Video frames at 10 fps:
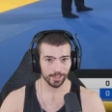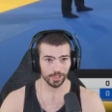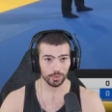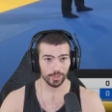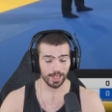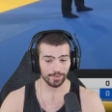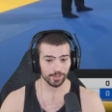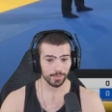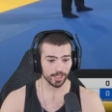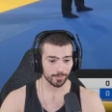Like you have
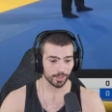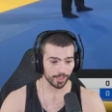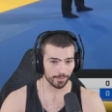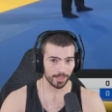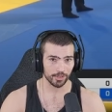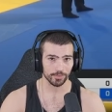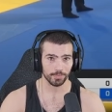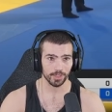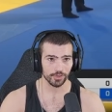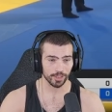to become a honey badger
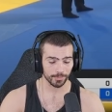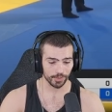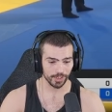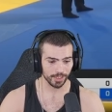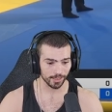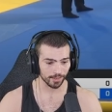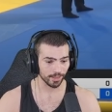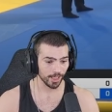buzzsaw machine